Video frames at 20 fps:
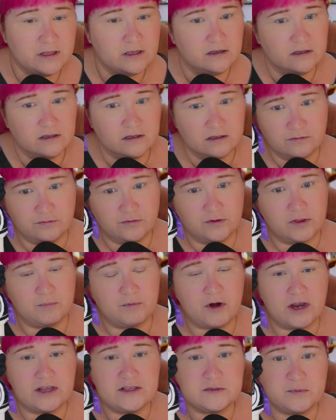for the price
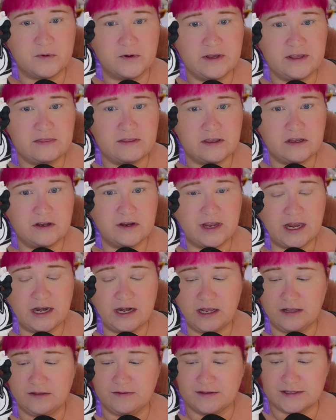point that you're getting,
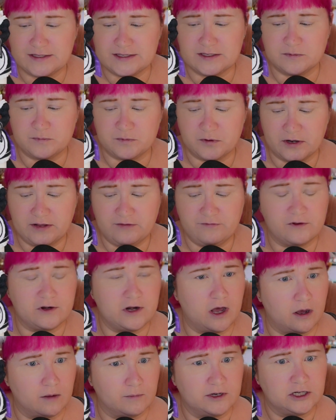this is pretty
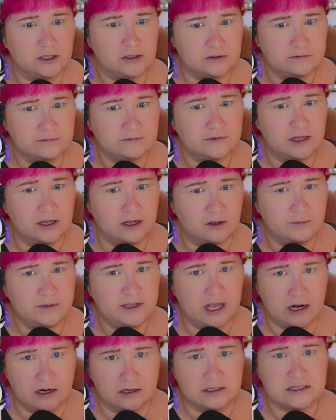phenomenal. I'll be
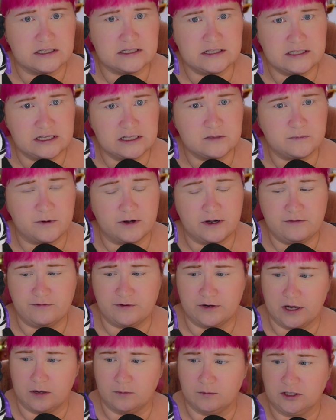honest. It's pretty
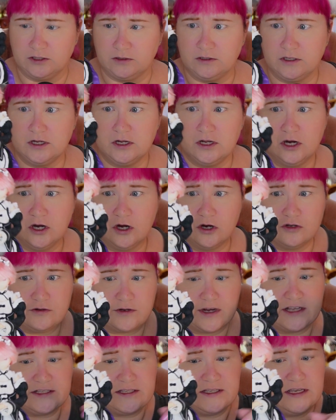phenomenal. Her dress
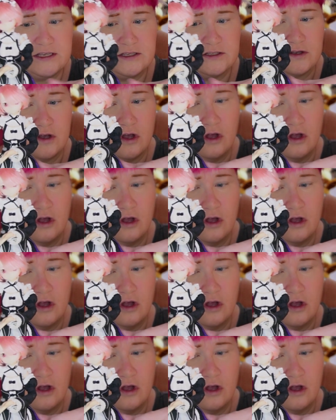is all